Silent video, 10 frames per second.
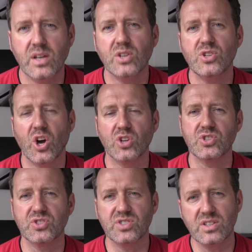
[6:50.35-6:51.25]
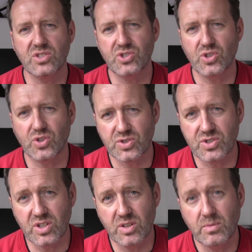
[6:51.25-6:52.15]
Not just in the short
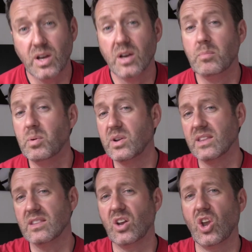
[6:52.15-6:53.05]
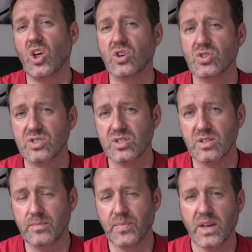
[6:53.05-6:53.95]
term, but in the long term.